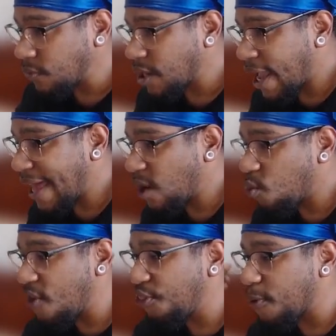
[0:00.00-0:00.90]
And
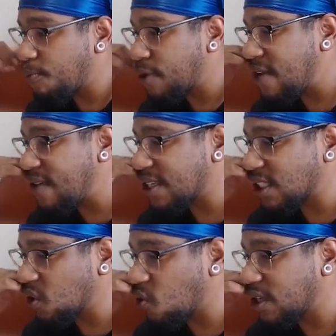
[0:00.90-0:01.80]
with the previous
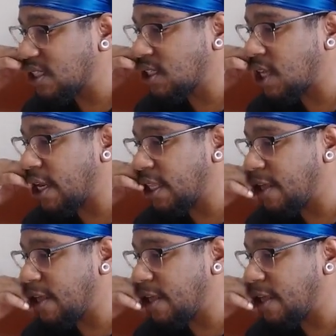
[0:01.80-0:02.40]
lord suddenly